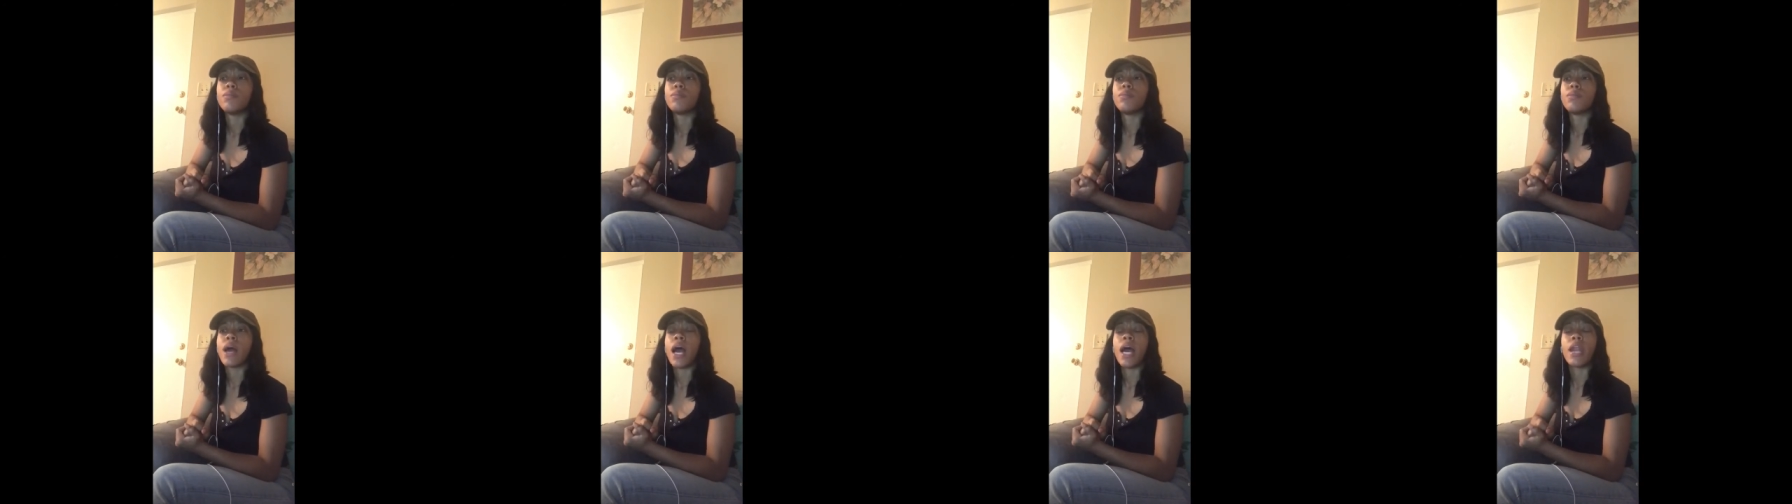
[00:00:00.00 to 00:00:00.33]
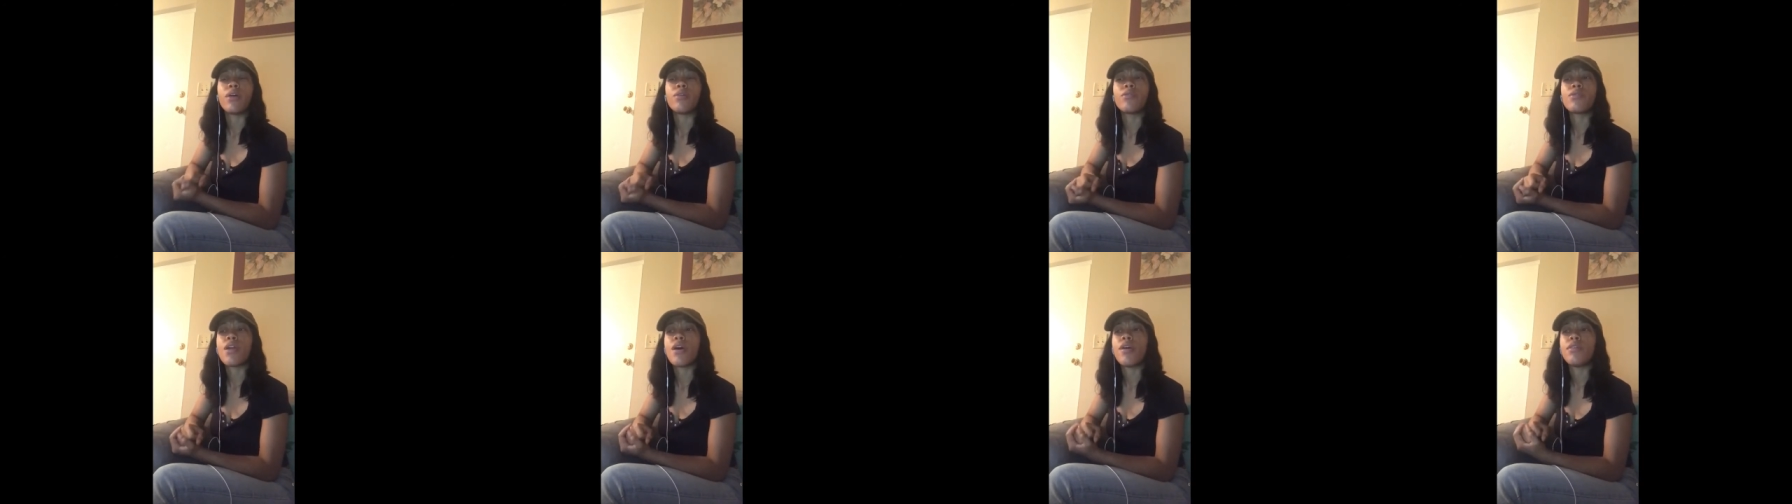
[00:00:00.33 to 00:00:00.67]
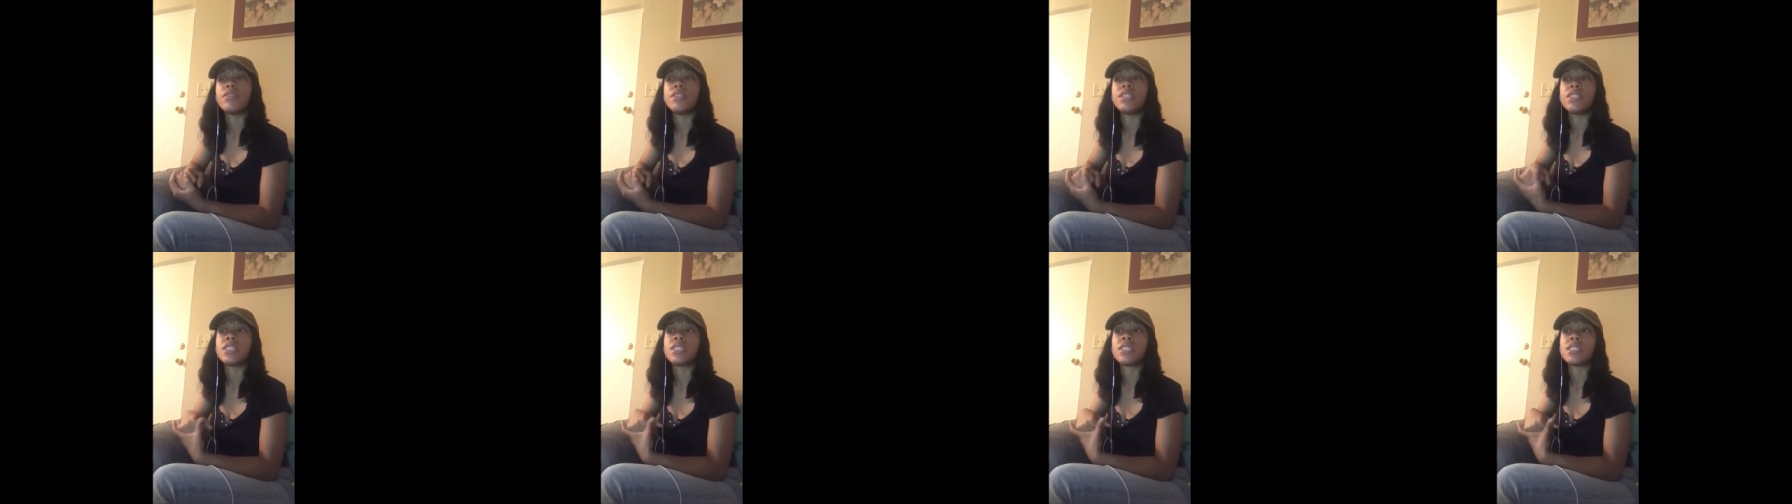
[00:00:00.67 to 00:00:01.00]
I don't know,
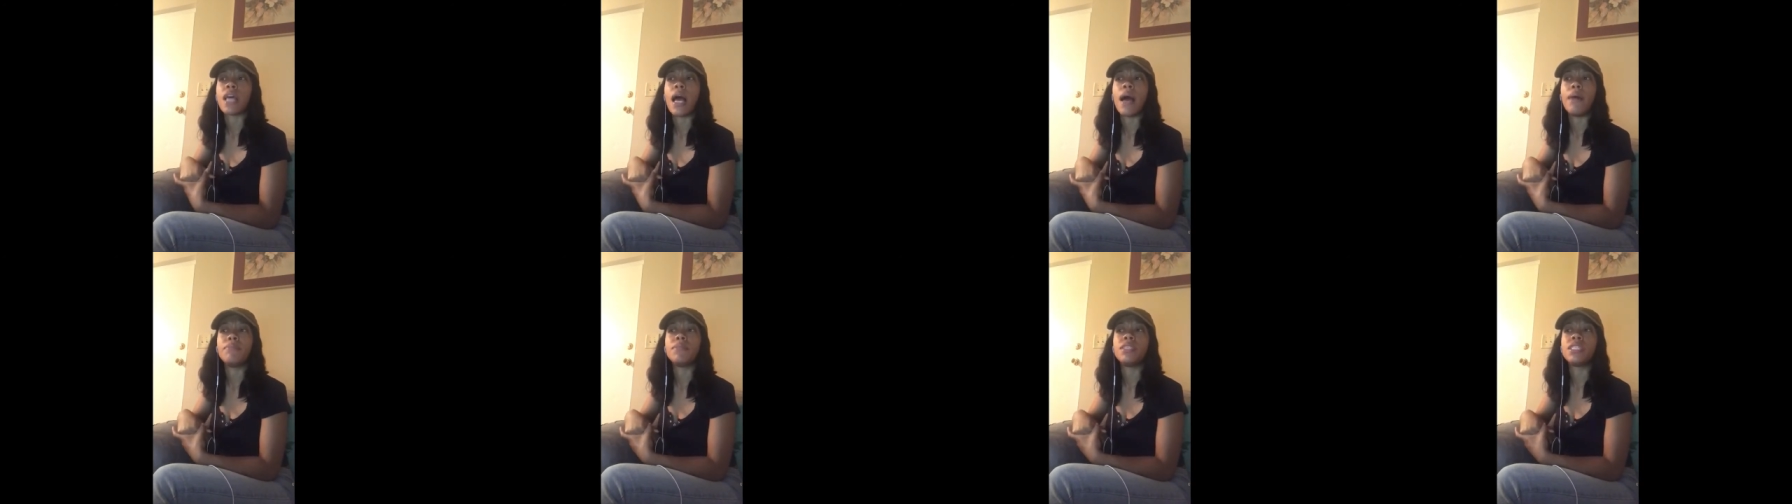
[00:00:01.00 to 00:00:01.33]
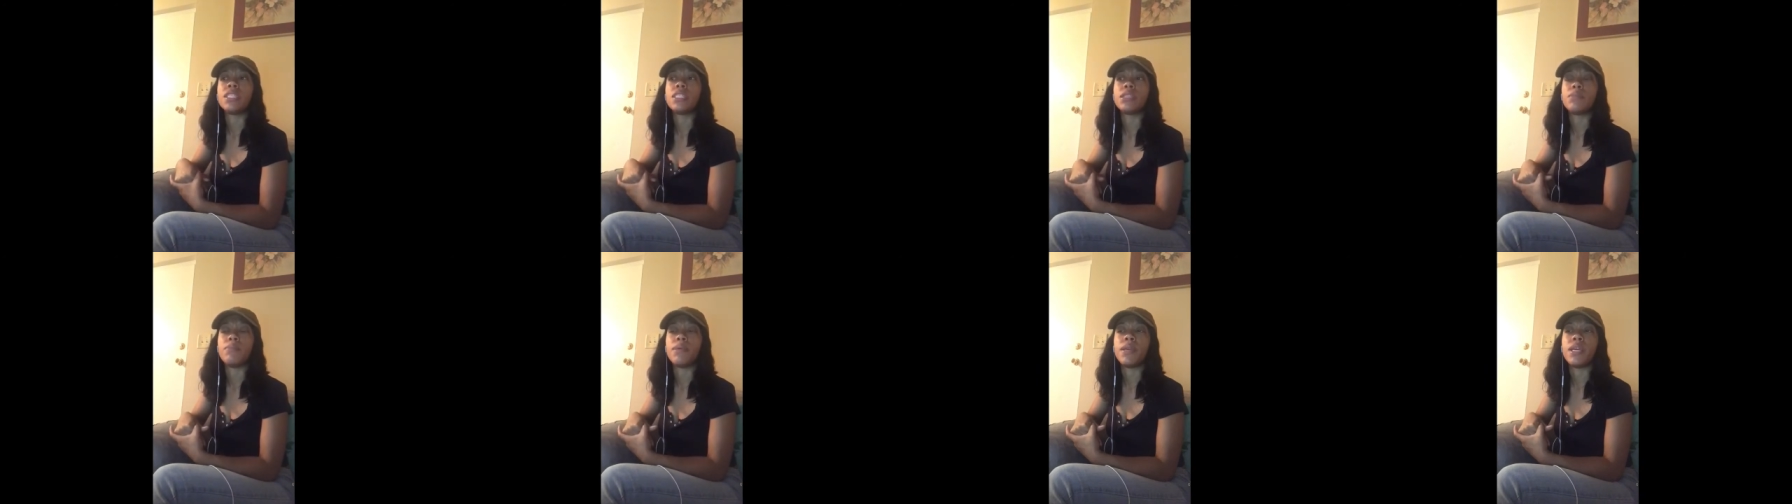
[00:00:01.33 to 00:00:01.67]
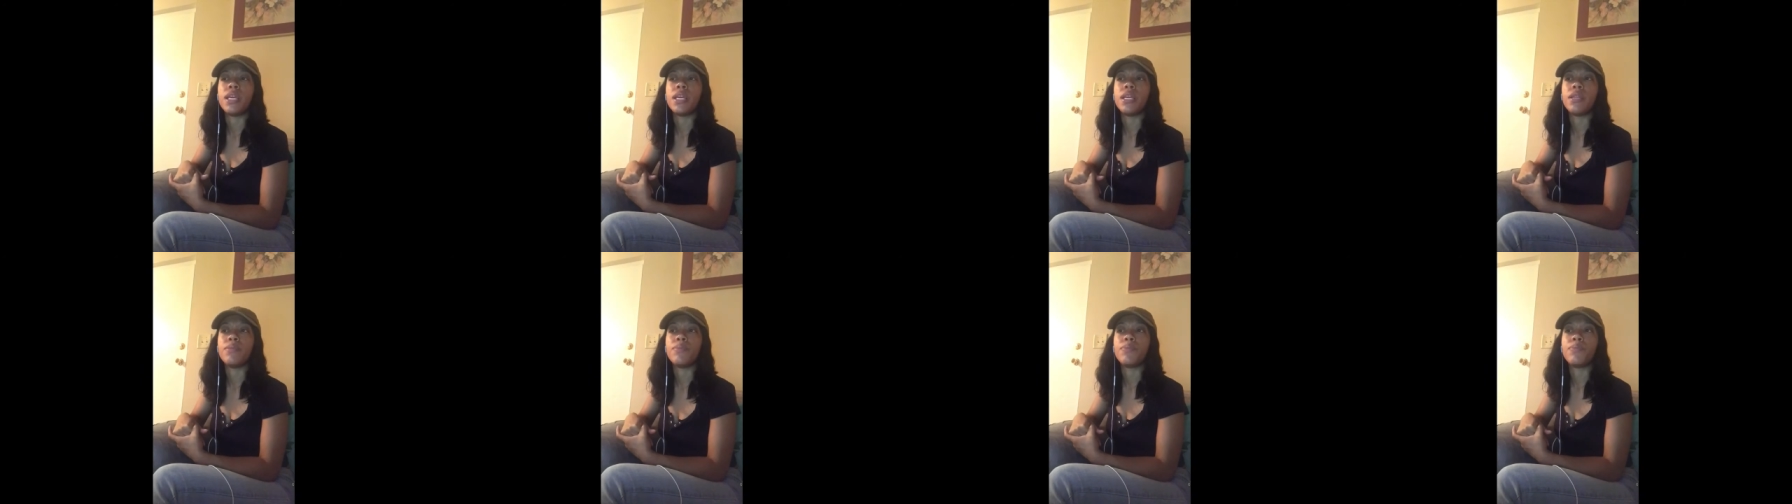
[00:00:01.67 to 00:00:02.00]
just, I'm just
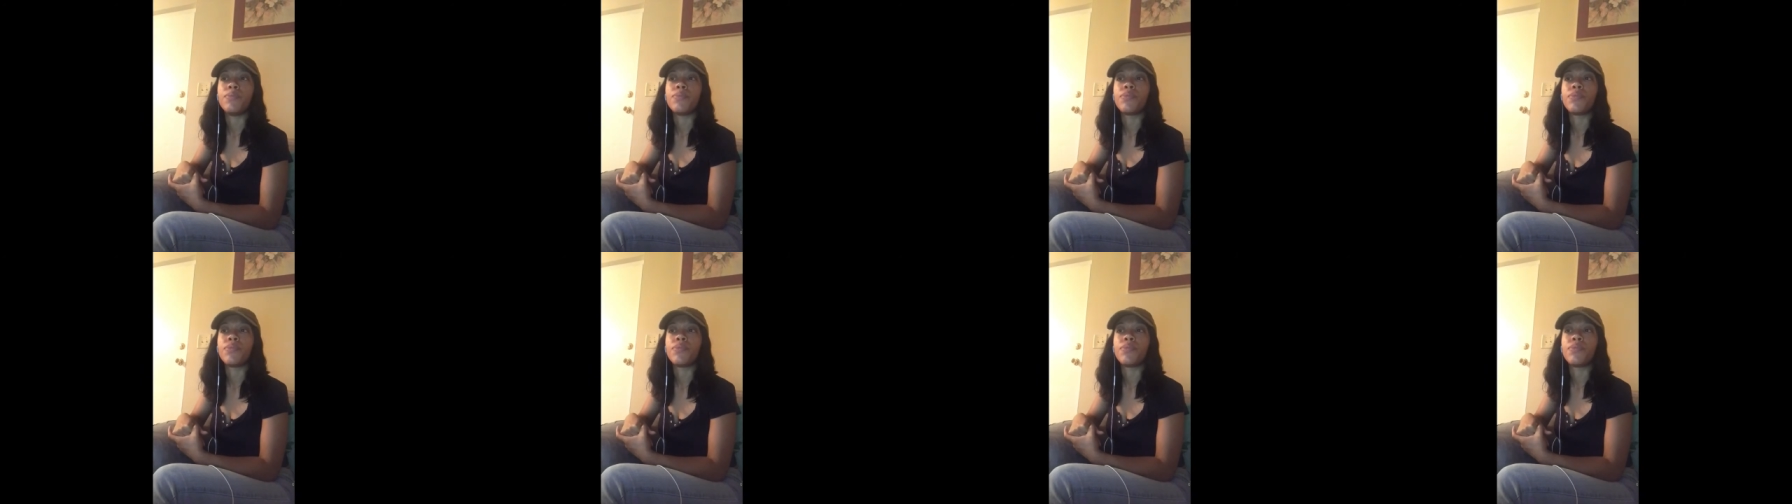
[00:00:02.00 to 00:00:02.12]
being